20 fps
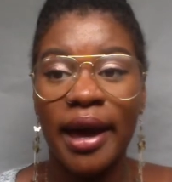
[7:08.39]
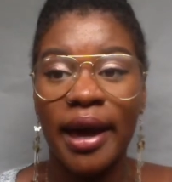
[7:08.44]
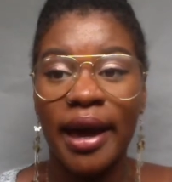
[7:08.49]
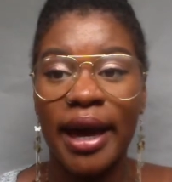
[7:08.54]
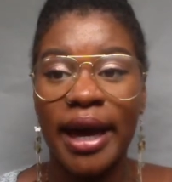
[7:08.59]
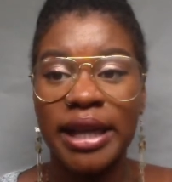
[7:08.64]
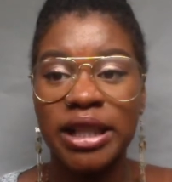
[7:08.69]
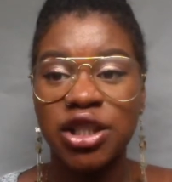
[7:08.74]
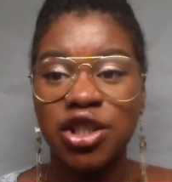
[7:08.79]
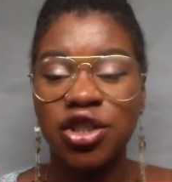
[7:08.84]

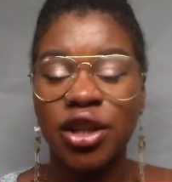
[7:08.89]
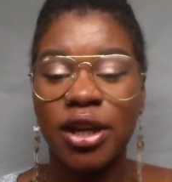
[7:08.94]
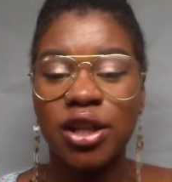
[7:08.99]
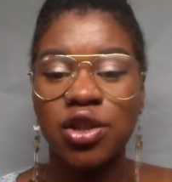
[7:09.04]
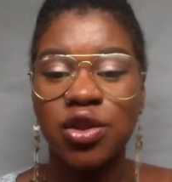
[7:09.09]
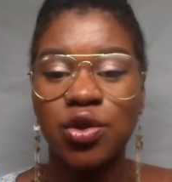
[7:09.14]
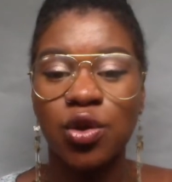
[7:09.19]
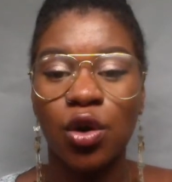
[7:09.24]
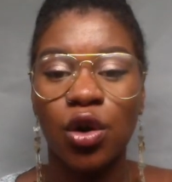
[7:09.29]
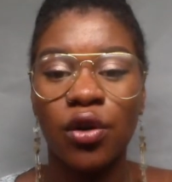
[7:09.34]
And just
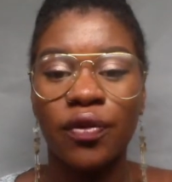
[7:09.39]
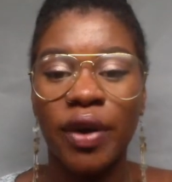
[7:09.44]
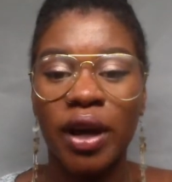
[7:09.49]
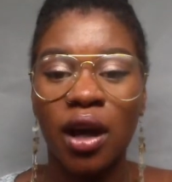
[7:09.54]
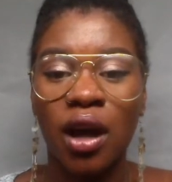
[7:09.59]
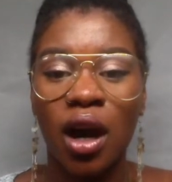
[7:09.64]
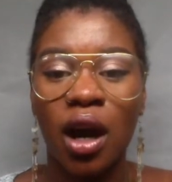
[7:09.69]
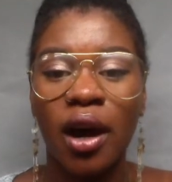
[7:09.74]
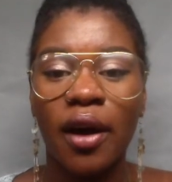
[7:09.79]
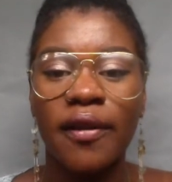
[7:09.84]
sort of
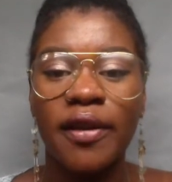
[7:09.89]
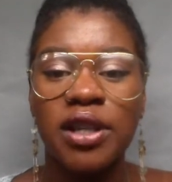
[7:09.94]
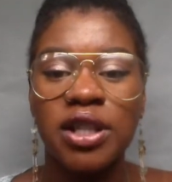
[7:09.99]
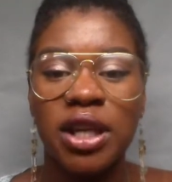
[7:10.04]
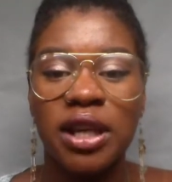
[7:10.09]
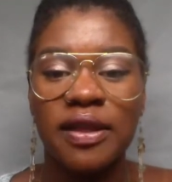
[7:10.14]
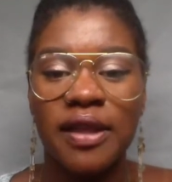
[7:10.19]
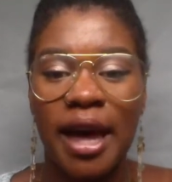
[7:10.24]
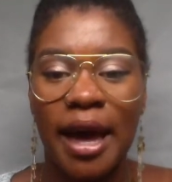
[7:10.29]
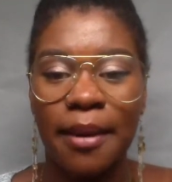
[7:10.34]

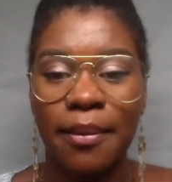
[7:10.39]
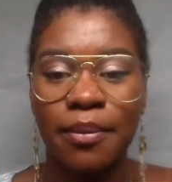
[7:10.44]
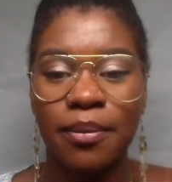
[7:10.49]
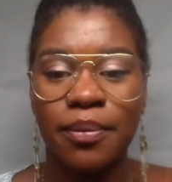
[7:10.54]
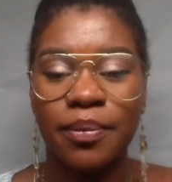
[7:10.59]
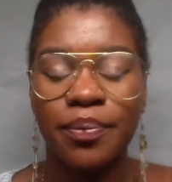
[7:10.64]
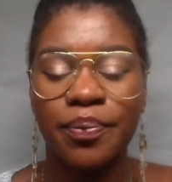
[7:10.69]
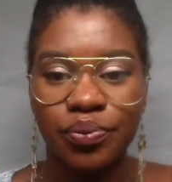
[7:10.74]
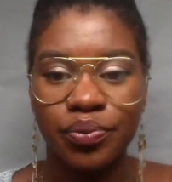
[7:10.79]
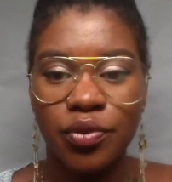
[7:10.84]
encouraging them
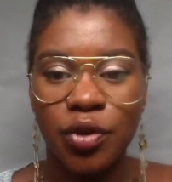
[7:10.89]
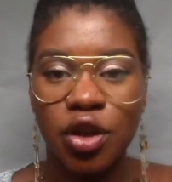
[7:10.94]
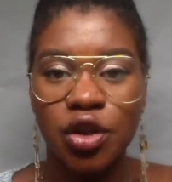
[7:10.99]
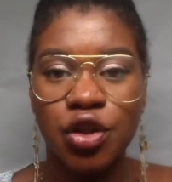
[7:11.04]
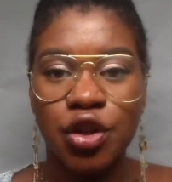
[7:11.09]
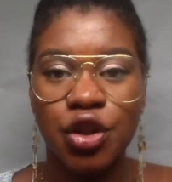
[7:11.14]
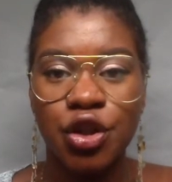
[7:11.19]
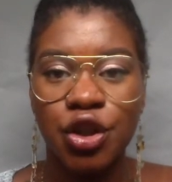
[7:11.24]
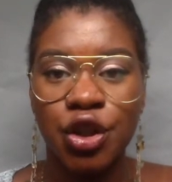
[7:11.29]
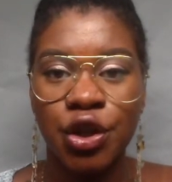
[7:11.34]

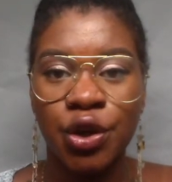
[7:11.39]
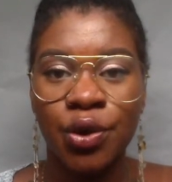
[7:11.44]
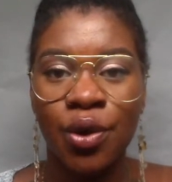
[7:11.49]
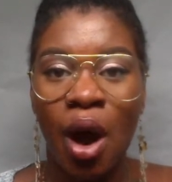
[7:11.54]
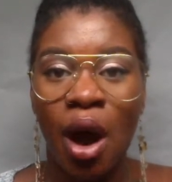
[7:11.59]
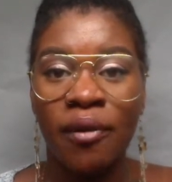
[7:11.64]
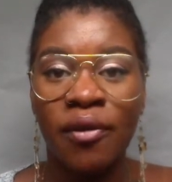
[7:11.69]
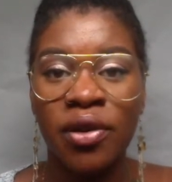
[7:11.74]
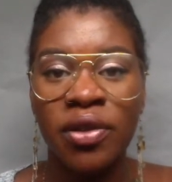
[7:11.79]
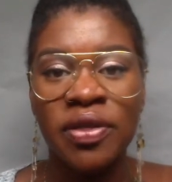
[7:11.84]
to do
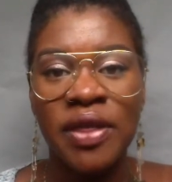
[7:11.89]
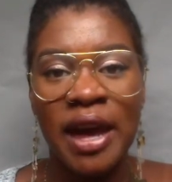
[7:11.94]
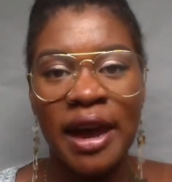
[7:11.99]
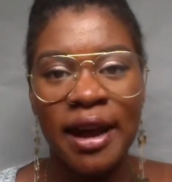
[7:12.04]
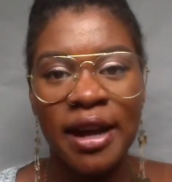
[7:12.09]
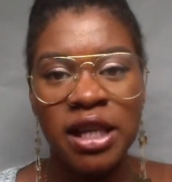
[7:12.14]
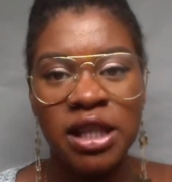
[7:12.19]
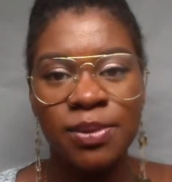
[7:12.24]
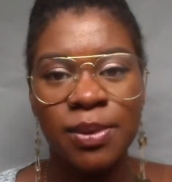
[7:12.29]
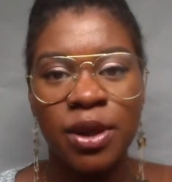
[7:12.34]
other
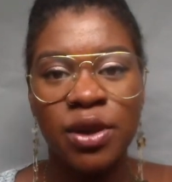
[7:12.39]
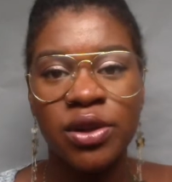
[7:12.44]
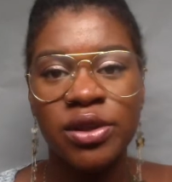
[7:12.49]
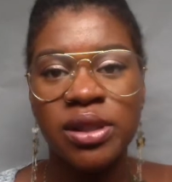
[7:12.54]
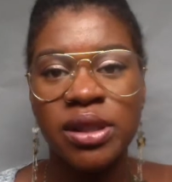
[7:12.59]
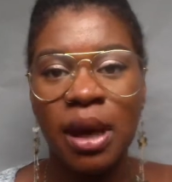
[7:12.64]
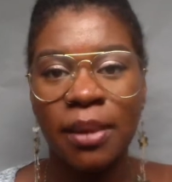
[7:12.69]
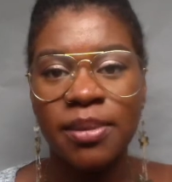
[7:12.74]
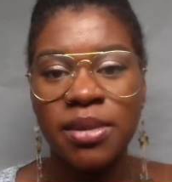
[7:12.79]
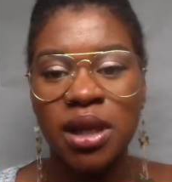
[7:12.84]
things, because
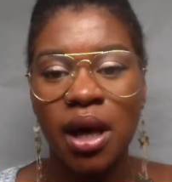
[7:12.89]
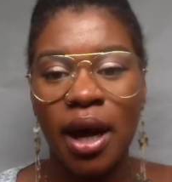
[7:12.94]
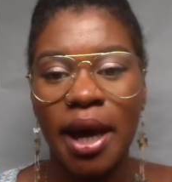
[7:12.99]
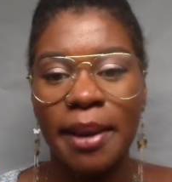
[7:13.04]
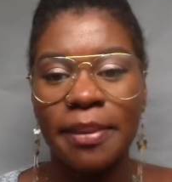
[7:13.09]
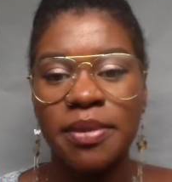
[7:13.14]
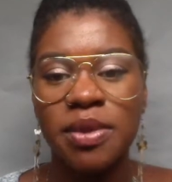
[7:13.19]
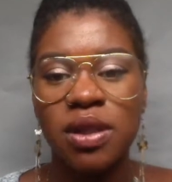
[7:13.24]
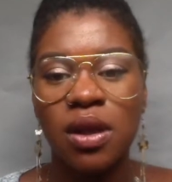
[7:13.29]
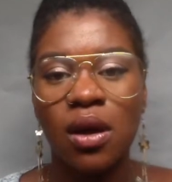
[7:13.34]

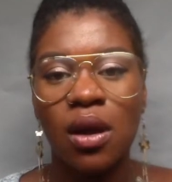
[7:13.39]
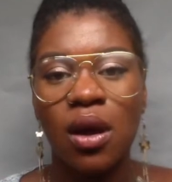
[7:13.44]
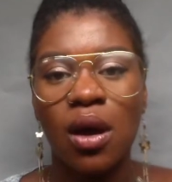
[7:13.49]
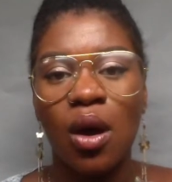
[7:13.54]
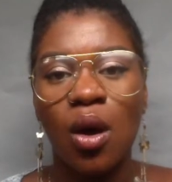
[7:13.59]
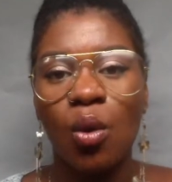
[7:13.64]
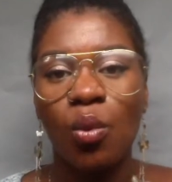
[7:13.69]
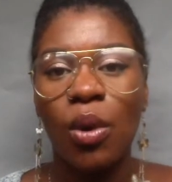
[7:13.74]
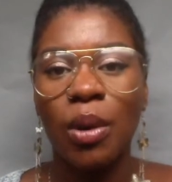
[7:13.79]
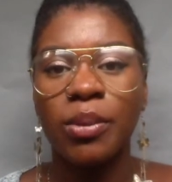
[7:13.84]
sometimes
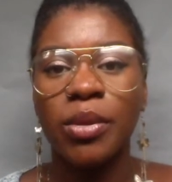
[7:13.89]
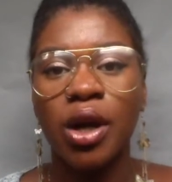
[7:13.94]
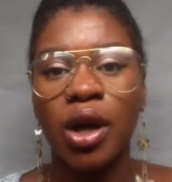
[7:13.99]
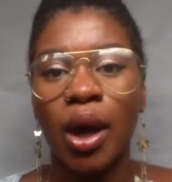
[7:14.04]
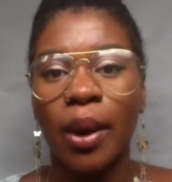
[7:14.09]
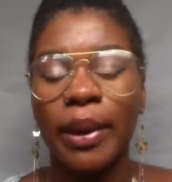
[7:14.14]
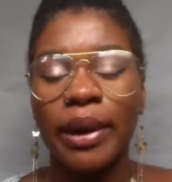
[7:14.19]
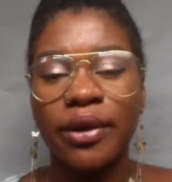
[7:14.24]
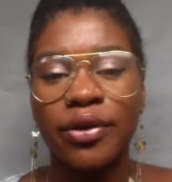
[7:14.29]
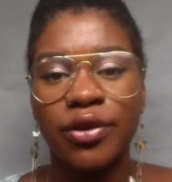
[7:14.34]
when we're
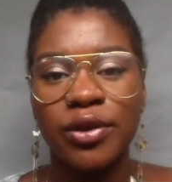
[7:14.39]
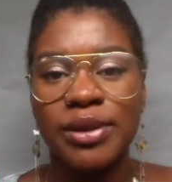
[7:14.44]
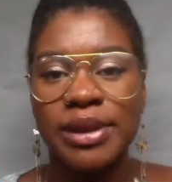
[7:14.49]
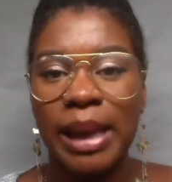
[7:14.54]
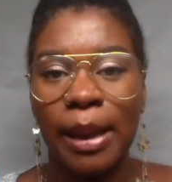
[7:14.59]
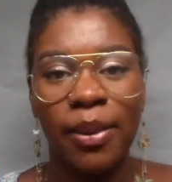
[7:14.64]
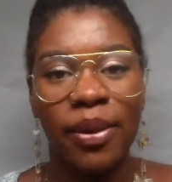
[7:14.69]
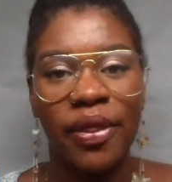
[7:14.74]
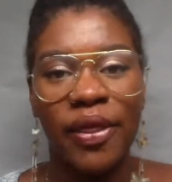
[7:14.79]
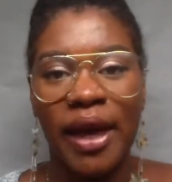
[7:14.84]
going through
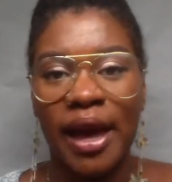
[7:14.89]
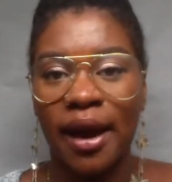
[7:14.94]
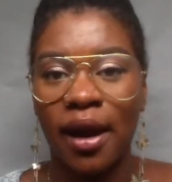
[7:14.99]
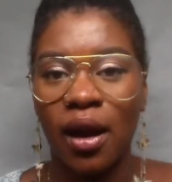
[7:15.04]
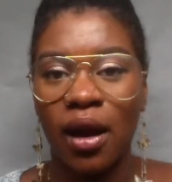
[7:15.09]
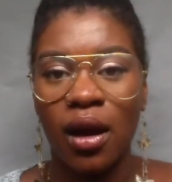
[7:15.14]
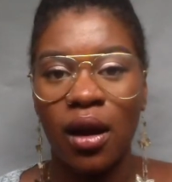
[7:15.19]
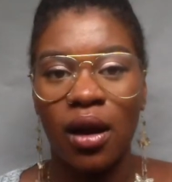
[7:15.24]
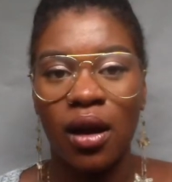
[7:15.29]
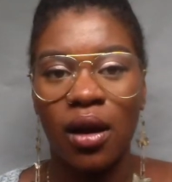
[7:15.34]

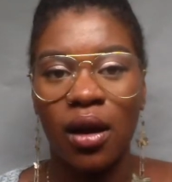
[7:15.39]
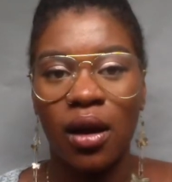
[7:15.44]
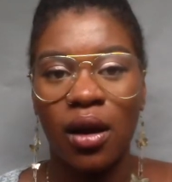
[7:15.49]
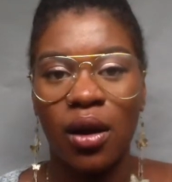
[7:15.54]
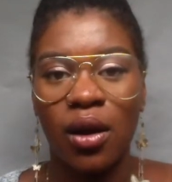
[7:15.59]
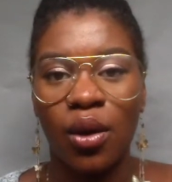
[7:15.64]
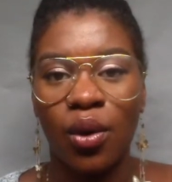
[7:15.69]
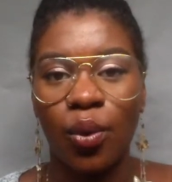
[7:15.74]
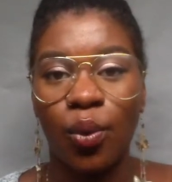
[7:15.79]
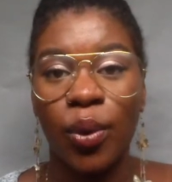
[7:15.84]
something,
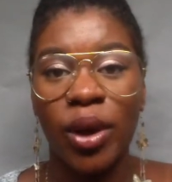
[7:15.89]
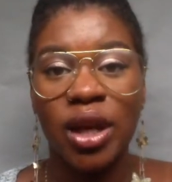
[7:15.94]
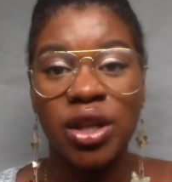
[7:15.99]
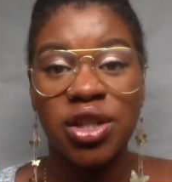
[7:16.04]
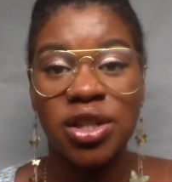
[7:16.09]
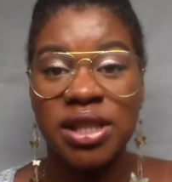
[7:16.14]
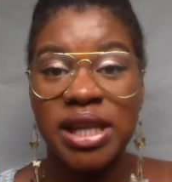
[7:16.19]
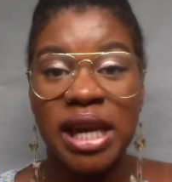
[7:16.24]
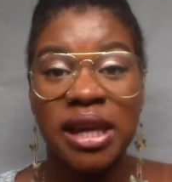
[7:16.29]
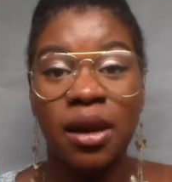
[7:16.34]
we are
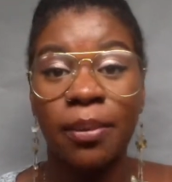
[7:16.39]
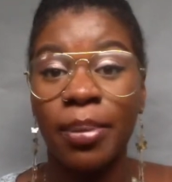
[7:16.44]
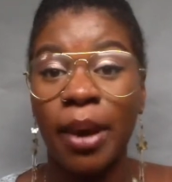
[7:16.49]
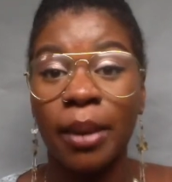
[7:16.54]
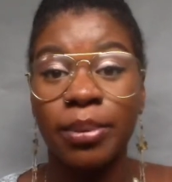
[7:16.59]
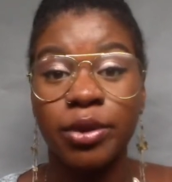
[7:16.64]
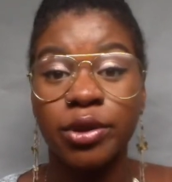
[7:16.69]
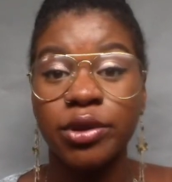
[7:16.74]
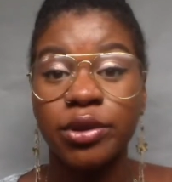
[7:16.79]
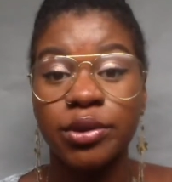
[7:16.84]
just in a
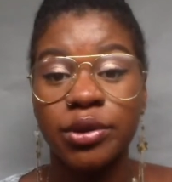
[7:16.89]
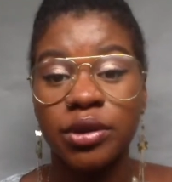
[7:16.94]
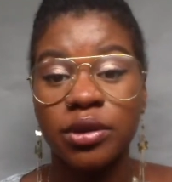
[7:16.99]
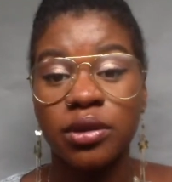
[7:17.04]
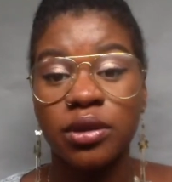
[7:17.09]
bubble